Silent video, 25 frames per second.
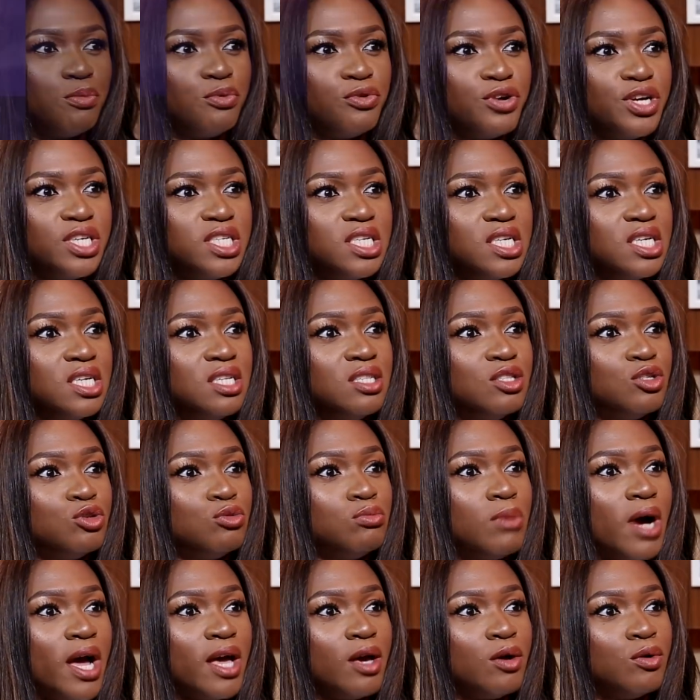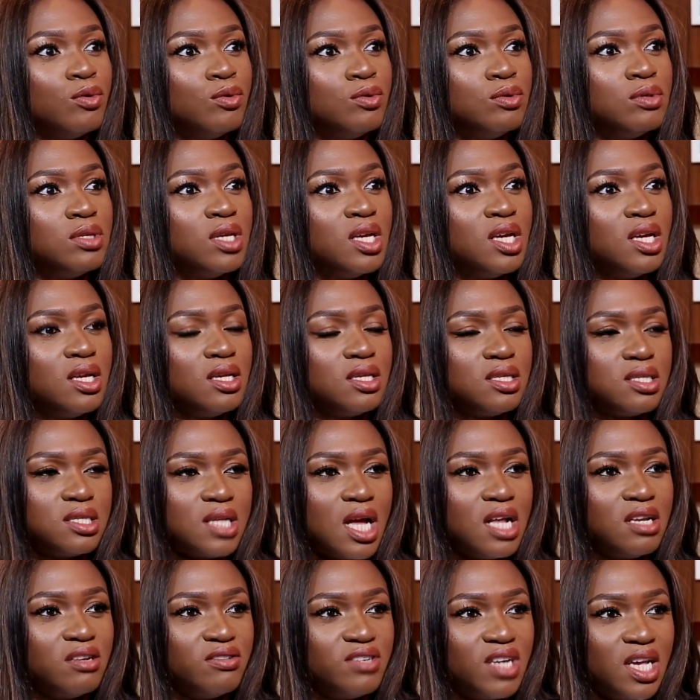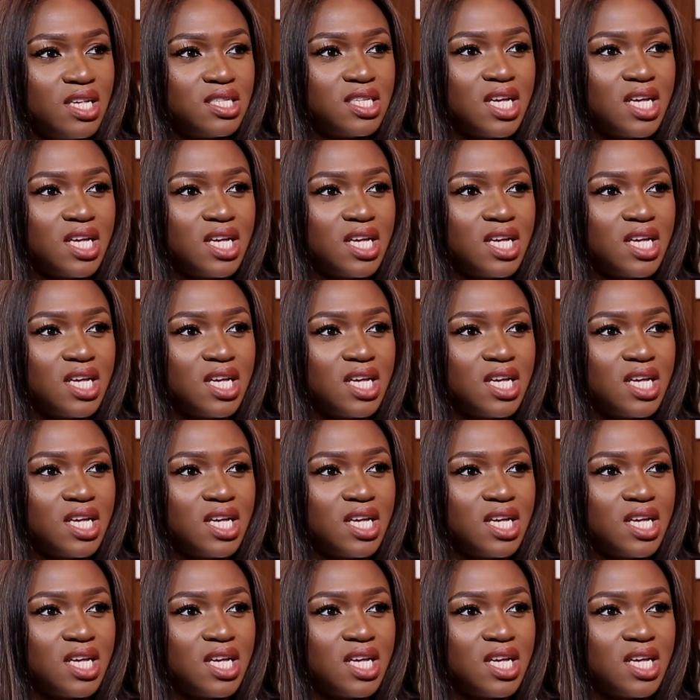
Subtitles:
incorporate it into my own style of